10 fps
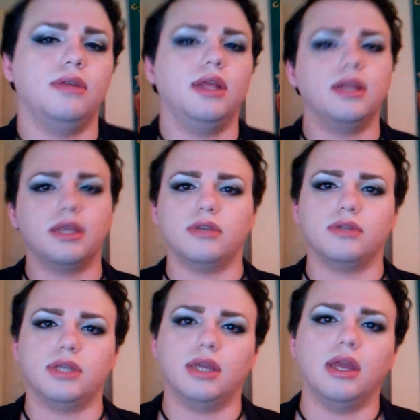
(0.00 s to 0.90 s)
They look
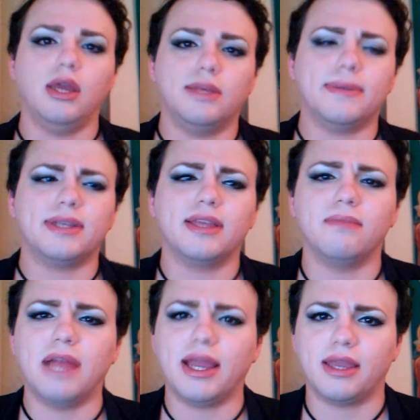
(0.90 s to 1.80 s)
interesting, especially
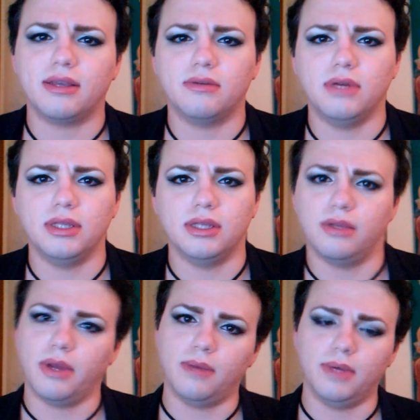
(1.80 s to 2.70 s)
the black ones
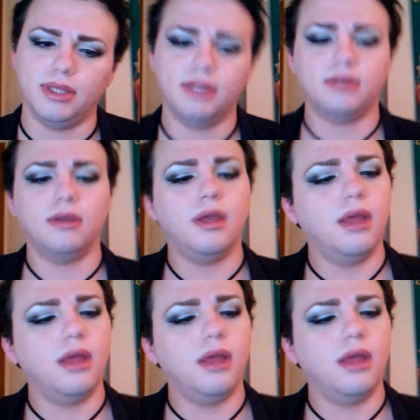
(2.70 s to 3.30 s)
and the red ones.